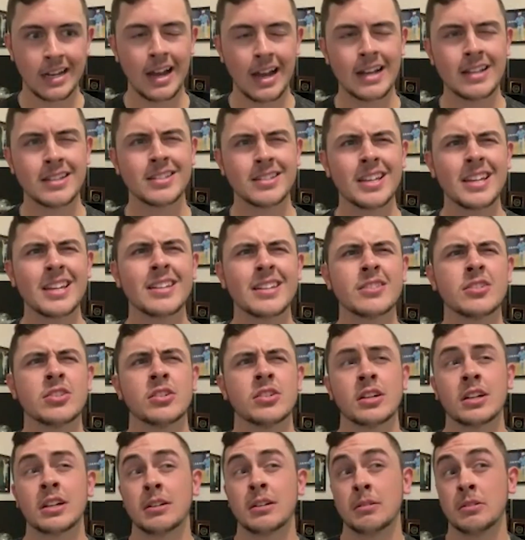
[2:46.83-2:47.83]
I'd say it
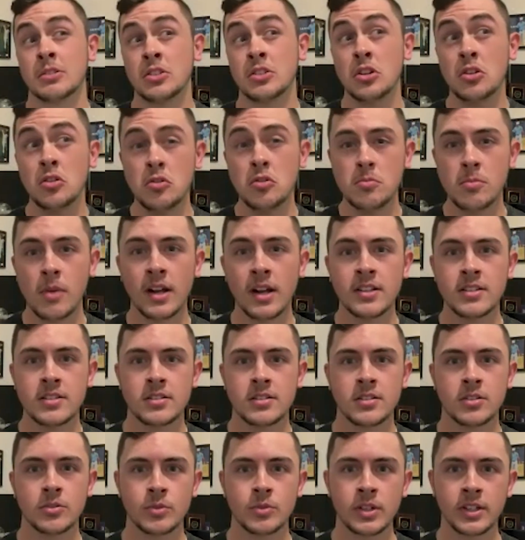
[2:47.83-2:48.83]
took 2 months
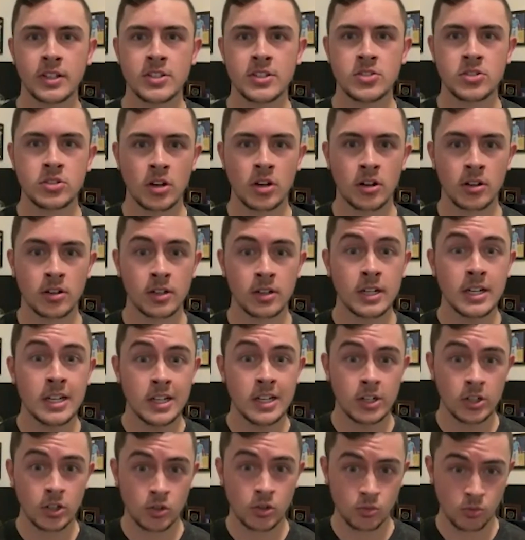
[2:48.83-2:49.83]
to really start
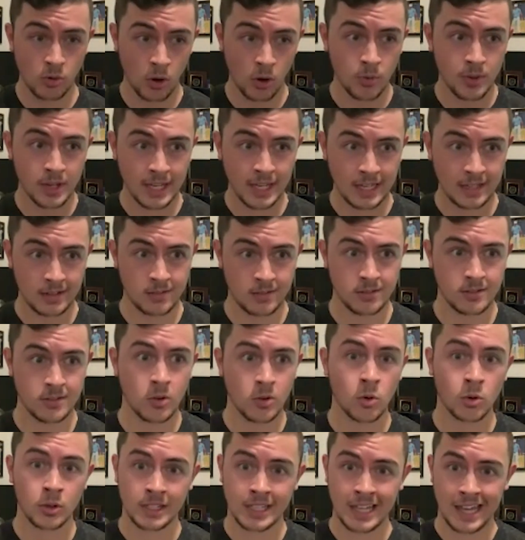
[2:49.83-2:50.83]
growing it
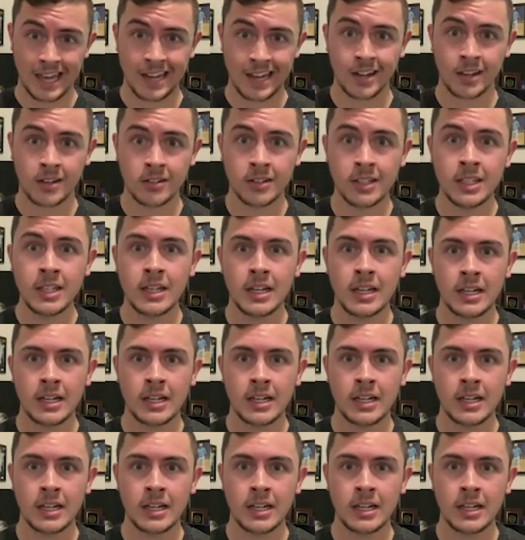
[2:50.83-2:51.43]
organically.